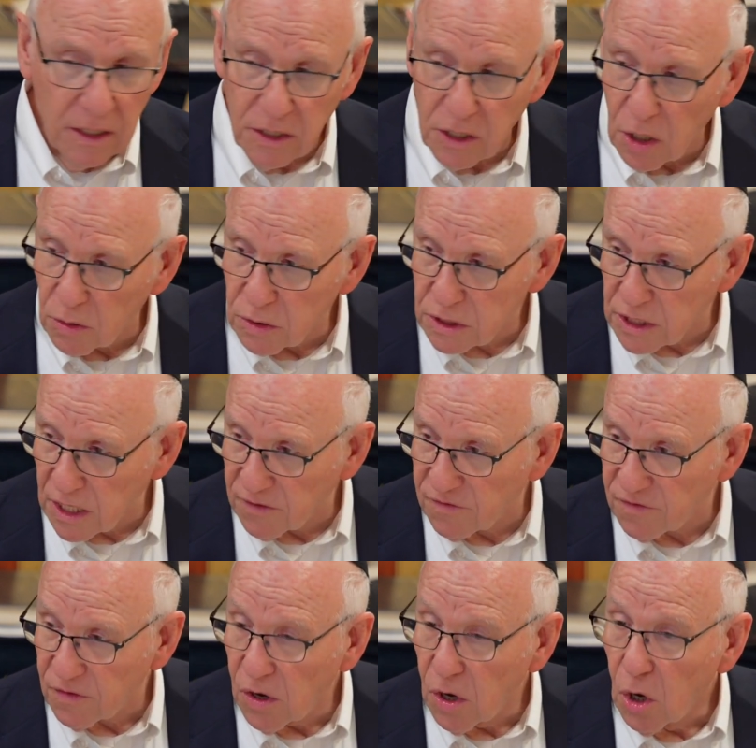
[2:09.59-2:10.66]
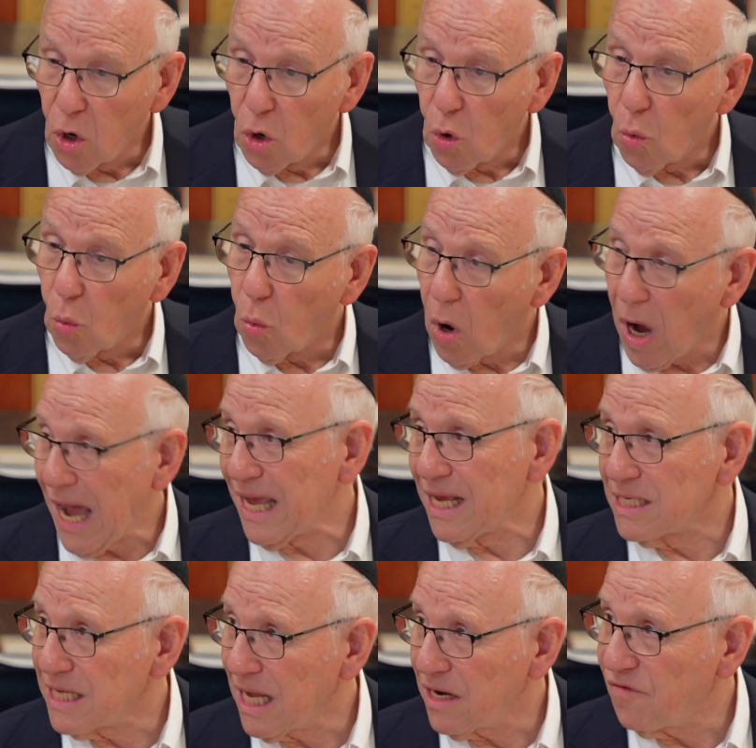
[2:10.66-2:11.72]
Yosef. Why
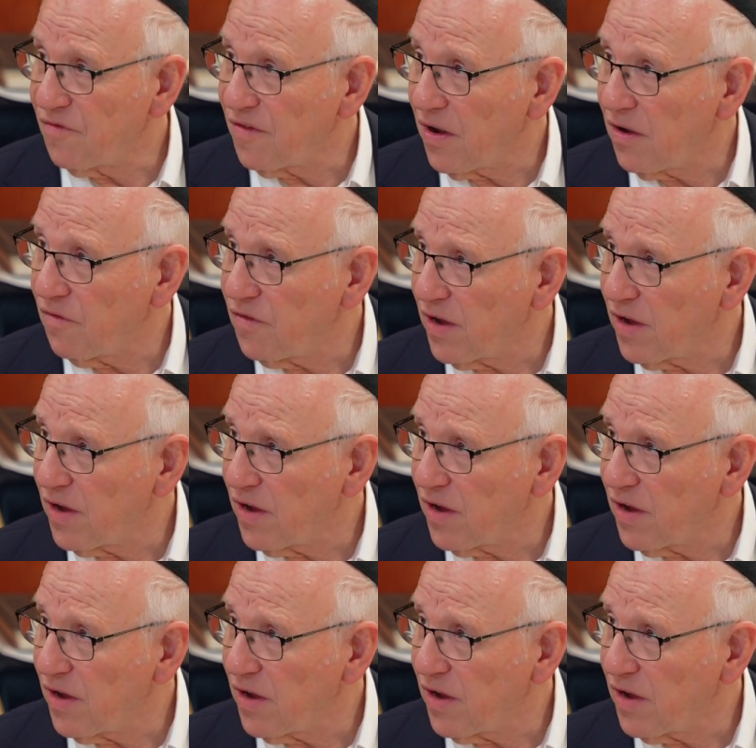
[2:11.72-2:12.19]
is that